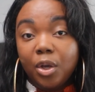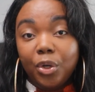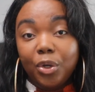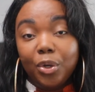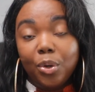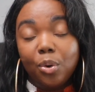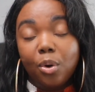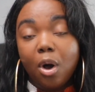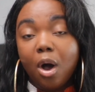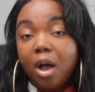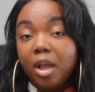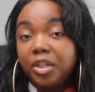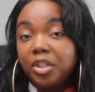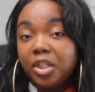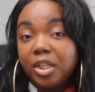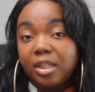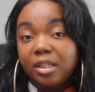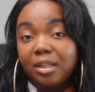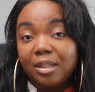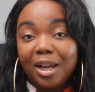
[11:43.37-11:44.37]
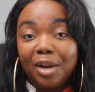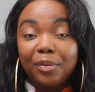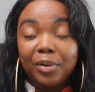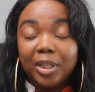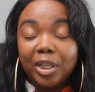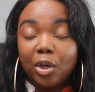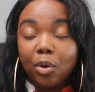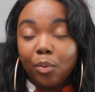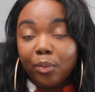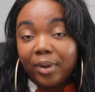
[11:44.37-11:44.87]
you know, cautious and not
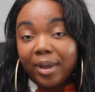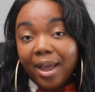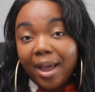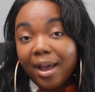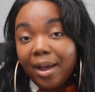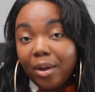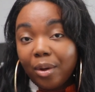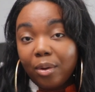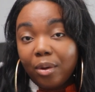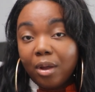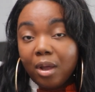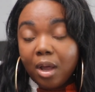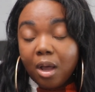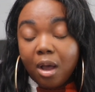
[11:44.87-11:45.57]
really going out.